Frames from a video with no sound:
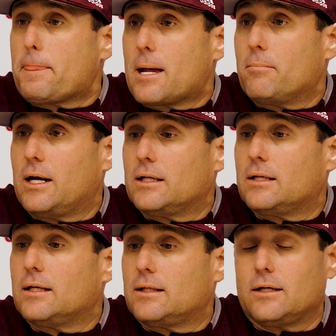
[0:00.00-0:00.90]
I mean, I
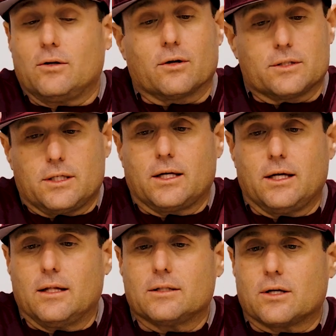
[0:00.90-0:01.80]
think you're going to see a
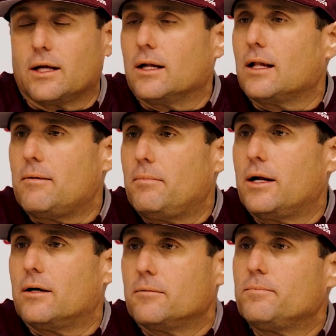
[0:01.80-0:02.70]
kid that's going to get a lot
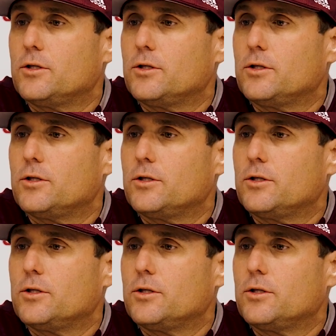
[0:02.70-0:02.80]
better